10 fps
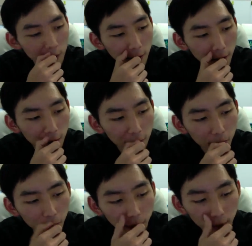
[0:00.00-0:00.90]

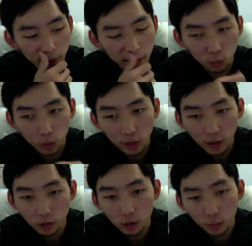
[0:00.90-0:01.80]
But it's
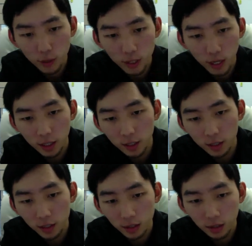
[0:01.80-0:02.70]
100%
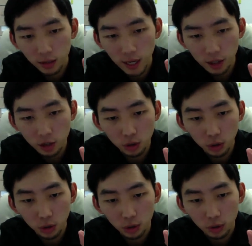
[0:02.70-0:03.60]

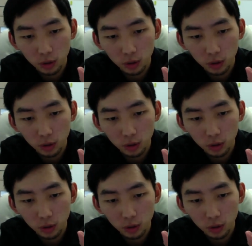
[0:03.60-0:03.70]
natural